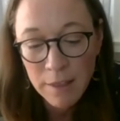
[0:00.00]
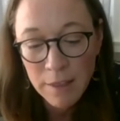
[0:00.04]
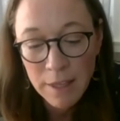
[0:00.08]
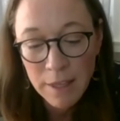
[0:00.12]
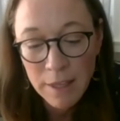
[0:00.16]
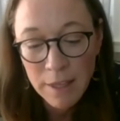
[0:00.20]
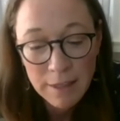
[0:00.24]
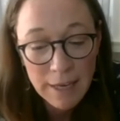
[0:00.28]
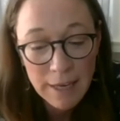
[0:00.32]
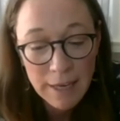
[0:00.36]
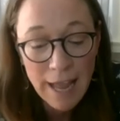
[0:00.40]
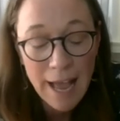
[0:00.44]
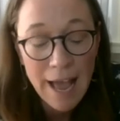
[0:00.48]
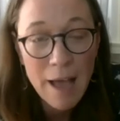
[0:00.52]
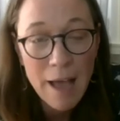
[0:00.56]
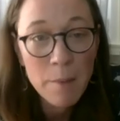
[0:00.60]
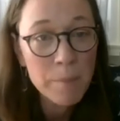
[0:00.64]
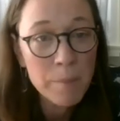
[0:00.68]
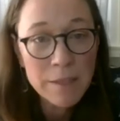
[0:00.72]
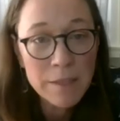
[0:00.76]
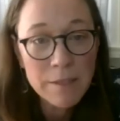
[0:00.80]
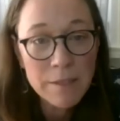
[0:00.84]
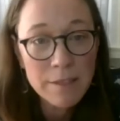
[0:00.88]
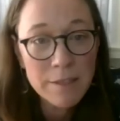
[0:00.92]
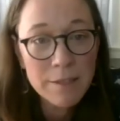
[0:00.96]
thing that
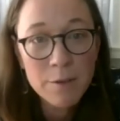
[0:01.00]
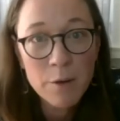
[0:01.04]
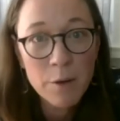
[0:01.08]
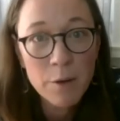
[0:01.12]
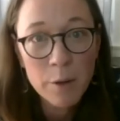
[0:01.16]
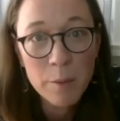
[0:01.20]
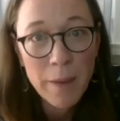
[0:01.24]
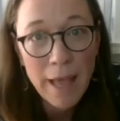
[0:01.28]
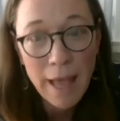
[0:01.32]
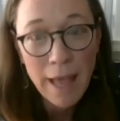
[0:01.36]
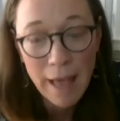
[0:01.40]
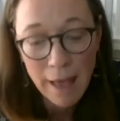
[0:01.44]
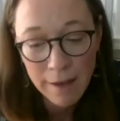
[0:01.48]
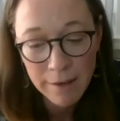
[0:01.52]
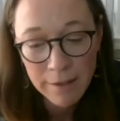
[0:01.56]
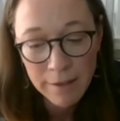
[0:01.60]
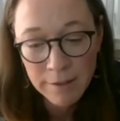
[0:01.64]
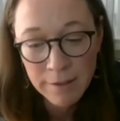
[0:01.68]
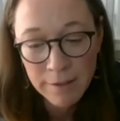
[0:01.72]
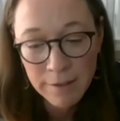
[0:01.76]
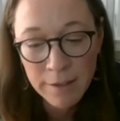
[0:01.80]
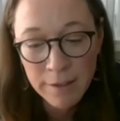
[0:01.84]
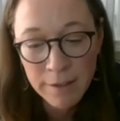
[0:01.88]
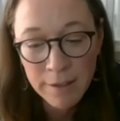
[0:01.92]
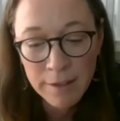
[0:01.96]
happens is good or bad.
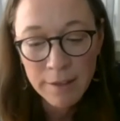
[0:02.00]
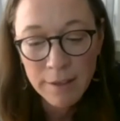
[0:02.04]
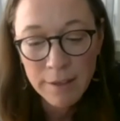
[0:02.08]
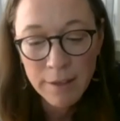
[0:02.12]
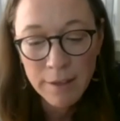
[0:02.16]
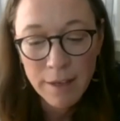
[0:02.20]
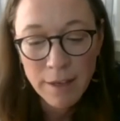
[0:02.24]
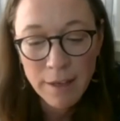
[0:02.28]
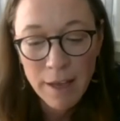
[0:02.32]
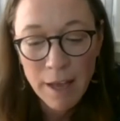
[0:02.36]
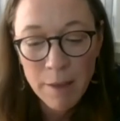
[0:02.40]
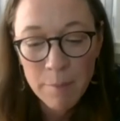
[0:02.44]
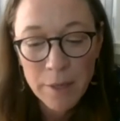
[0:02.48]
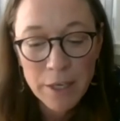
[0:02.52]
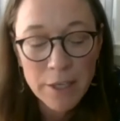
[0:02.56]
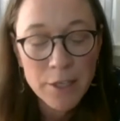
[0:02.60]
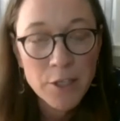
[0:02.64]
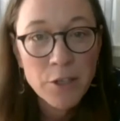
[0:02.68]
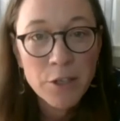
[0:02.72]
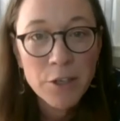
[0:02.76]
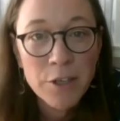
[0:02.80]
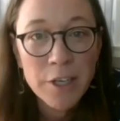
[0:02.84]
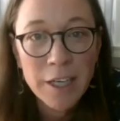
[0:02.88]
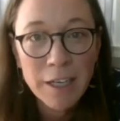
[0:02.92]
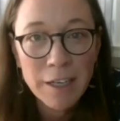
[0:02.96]
I'm an
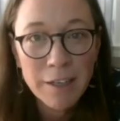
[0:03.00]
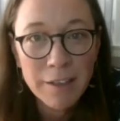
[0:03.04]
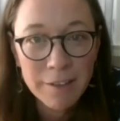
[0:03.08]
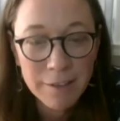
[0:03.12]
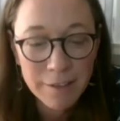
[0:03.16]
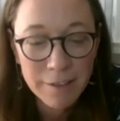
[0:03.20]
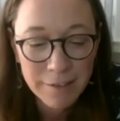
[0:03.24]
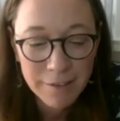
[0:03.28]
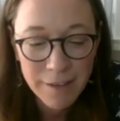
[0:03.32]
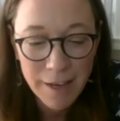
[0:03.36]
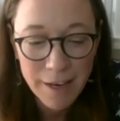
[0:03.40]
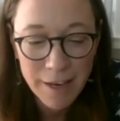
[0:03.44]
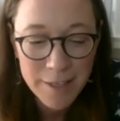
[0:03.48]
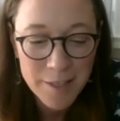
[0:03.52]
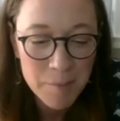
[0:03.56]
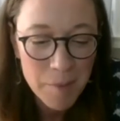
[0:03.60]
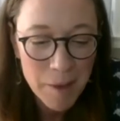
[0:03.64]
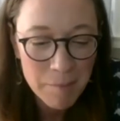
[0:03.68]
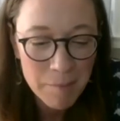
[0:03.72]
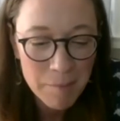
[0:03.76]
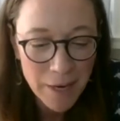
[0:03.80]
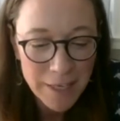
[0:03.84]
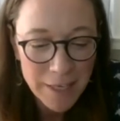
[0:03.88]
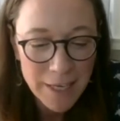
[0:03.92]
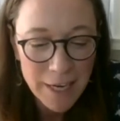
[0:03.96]
attorney. I
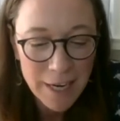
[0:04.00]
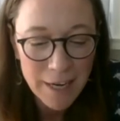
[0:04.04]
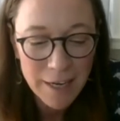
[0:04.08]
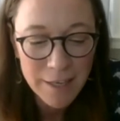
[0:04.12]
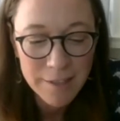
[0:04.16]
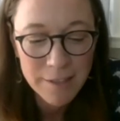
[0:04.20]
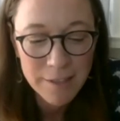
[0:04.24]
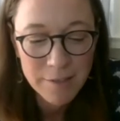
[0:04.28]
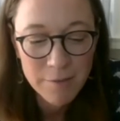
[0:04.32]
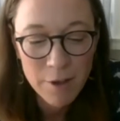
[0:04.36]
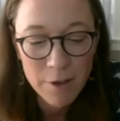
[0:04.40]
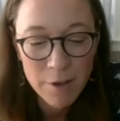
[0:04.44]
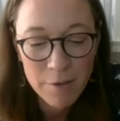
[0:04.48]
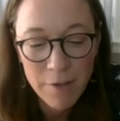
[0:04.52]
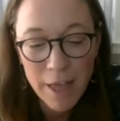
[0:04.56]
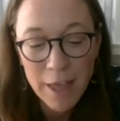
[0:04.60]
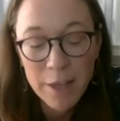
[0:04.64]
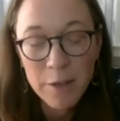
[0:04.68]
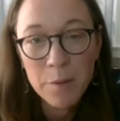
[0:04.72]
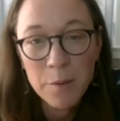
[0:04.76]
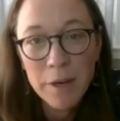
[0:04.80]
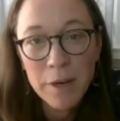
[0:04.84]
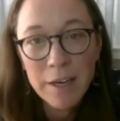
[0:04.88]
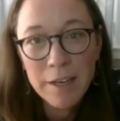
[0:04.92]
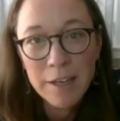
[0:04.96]
spend my days
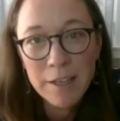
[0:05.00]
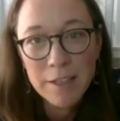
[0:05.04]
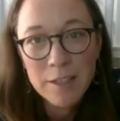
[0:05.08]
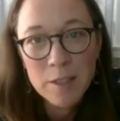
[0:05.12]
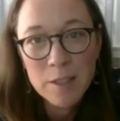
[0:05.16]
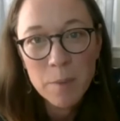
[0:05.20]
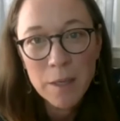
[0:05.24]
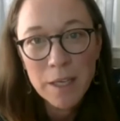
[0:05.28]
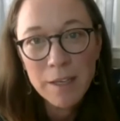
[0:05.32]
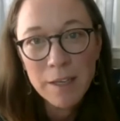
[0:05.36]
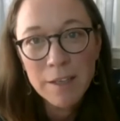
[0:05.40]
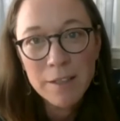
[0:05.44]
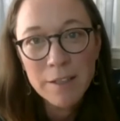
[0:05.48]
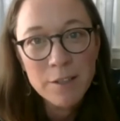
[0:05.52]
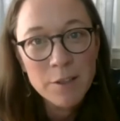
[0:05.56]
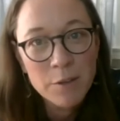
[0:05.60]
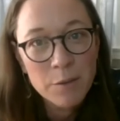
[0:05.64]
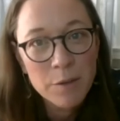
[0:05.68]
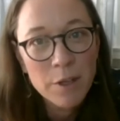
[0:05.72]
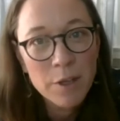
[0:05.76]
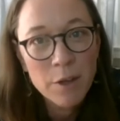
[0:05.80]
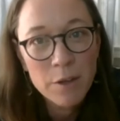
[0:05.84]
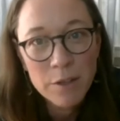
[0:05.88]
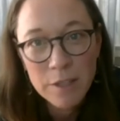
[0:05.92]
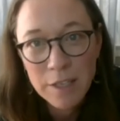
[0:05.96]
evaluating and speaking
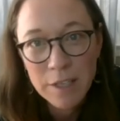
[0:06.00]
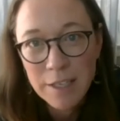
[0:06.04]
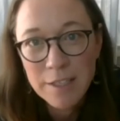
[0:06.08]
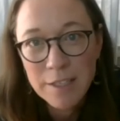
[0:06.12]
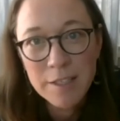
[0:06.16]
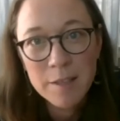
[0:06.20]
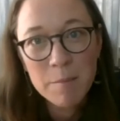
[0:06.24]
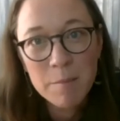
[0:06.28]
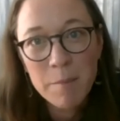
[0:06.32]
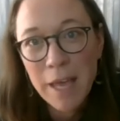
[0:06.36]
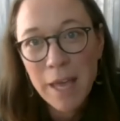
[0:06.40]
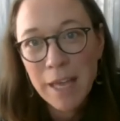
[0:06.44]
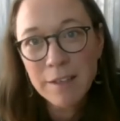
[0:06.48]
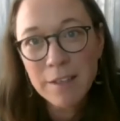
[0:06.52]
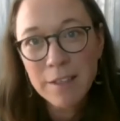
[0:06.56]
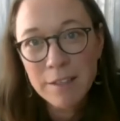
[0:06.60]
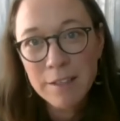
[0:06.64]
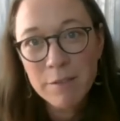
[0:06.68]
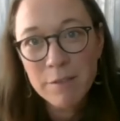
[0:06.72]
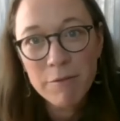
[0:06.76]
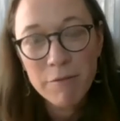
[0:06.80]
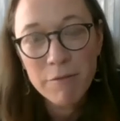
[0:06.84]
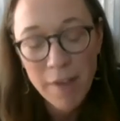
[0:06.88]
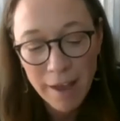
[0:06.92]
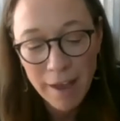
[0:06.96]
to the goodness and
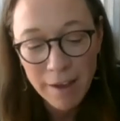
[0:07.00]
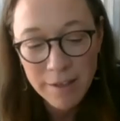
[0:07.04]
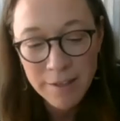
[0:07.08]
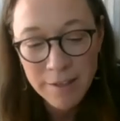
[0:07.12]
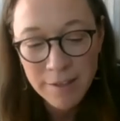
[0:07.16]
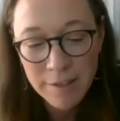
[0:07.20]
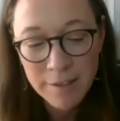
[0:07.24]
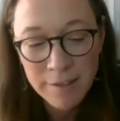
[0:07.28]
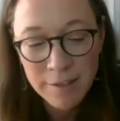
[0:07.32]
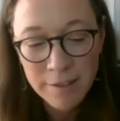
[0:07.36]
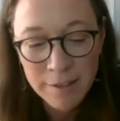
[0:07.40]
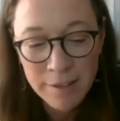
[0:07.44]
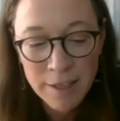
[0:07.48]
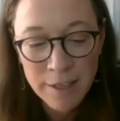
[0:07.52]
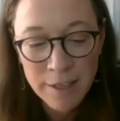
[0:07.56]
badness of facts.